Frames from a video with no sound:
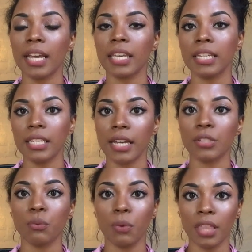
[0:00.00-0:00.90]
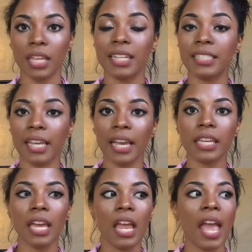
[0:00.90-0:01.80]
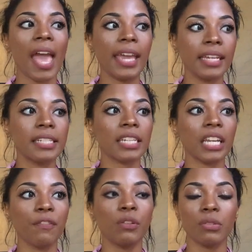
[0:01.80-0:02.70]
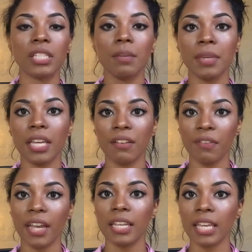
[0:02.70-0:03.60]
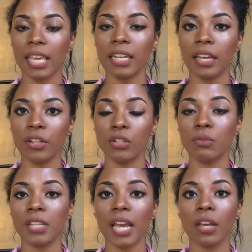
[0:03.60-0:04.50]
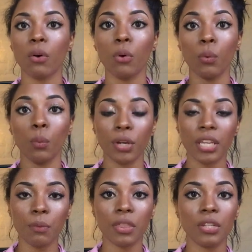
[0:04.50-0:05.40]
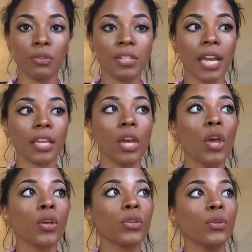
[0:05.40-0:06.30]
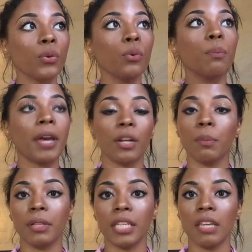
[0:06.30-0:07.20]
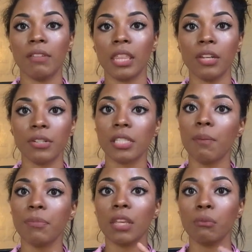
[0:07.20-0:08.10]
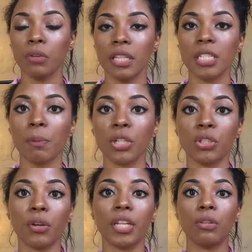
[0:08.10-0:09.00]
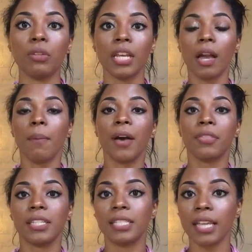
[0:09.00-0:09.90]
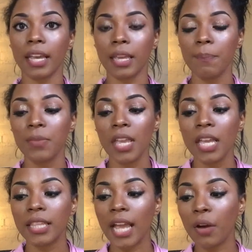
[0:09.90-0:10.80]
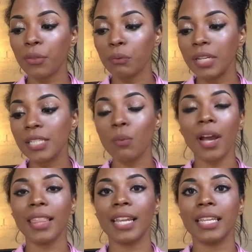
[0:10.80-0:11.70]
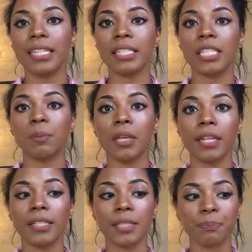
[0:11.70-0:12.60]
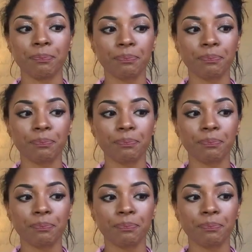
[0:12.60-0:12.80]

i connect with a deck and if you see me inviting in a new deck or working with a new deck, you better believe that there's something really special and unique about this deck. Now, the reason why that is, is because